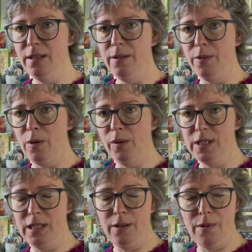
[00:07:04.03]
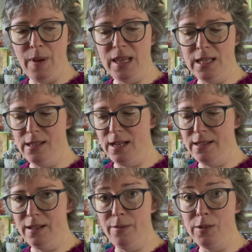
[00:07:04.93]
They were about this
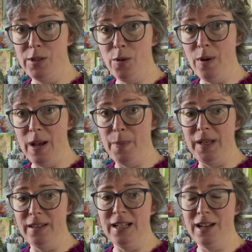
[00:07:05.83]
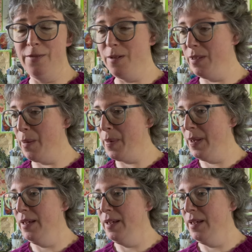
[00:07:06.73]
size. I was so happy the day I found them.